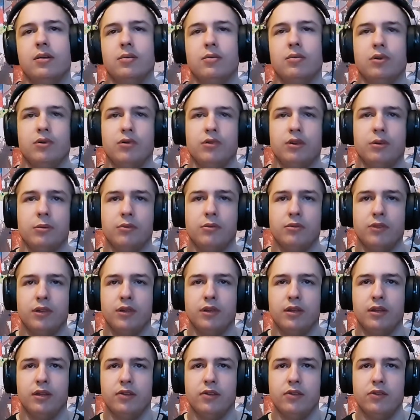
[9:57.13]
Boredom,
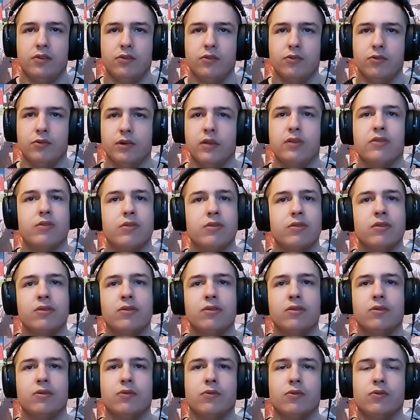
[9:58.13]
sadness,
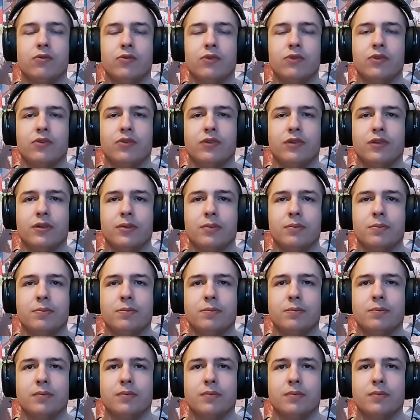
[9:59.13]
stress, frustration.